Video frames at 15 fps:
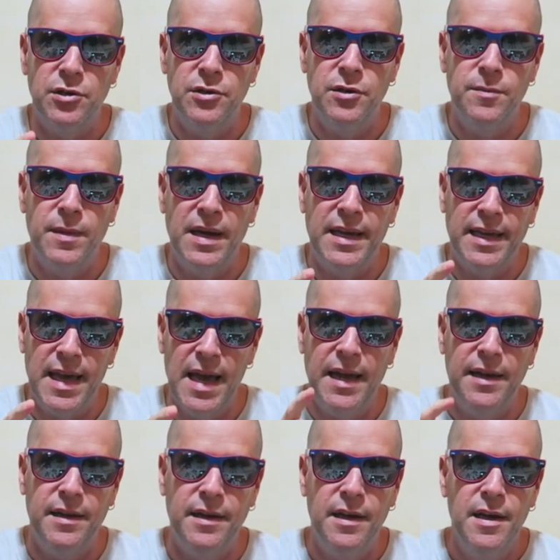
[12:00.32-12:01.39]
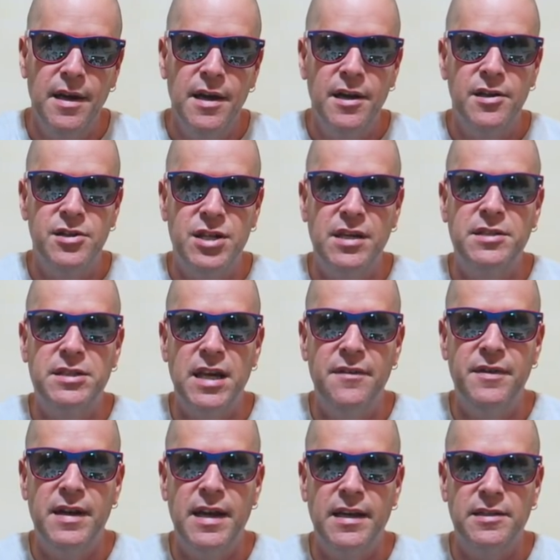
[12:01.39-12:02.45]
show you my Canon
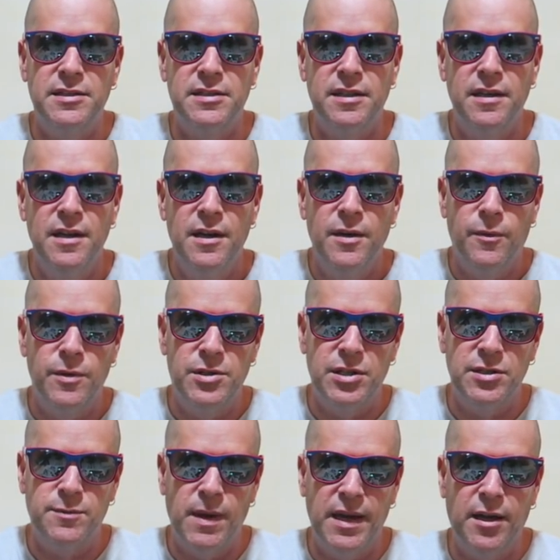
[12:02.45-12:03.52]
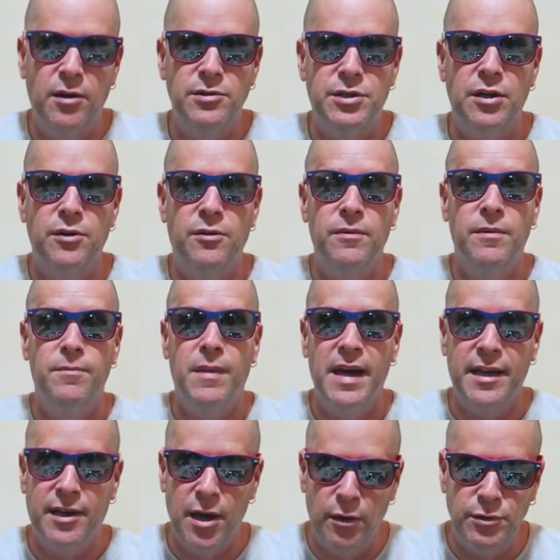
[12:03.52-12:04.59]
G7X, which is my go-to
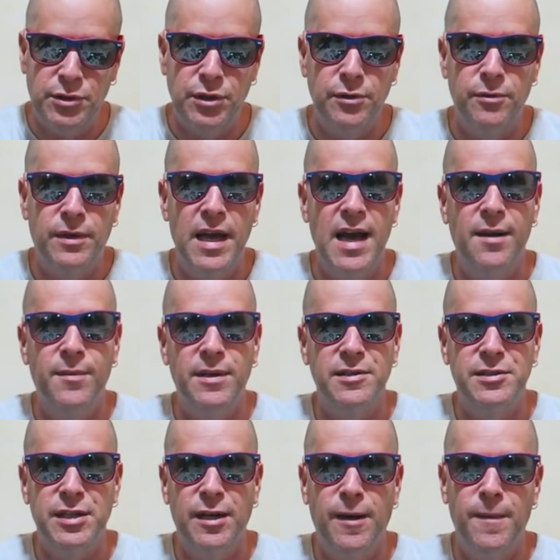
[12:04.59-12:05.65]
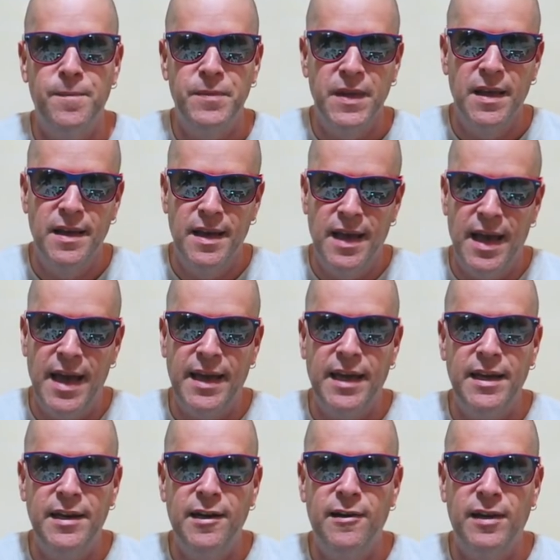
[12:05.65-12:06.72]
camera. So hang
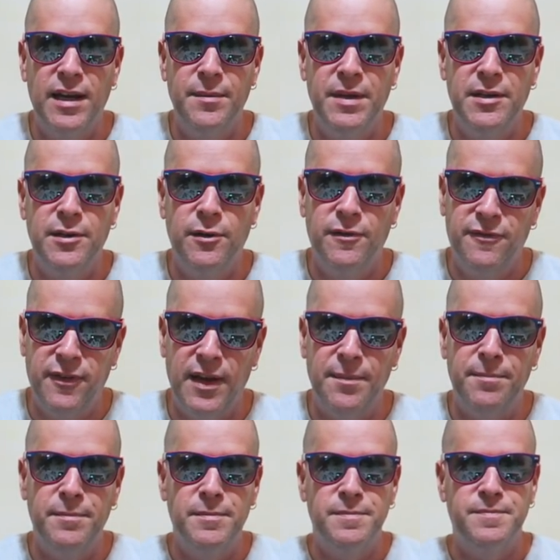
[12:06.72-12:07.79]
in there and let me do a flip.